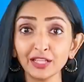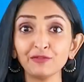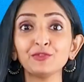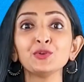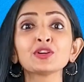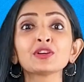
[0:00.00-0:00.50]

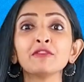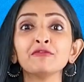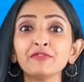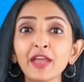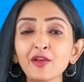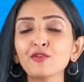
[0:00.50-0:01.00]
if you are
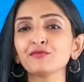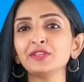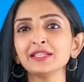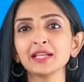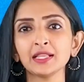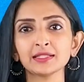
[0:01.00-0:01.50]
aware of
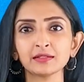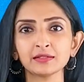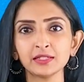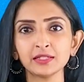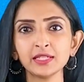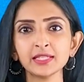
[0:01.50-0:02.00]
these
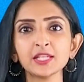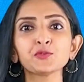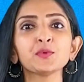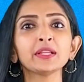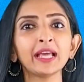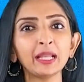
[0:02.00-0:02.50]
uncertainties, it
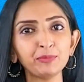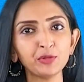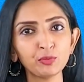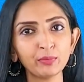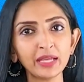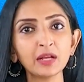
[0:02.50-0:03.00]
will help
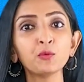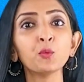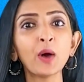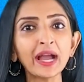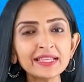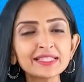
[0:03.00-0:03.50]
you make
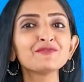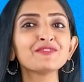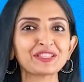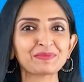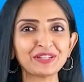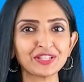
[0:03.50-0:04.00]
wise
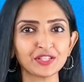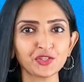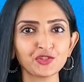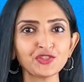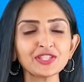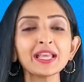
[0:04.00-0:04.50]
investment
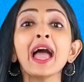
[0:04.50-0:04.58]
decisions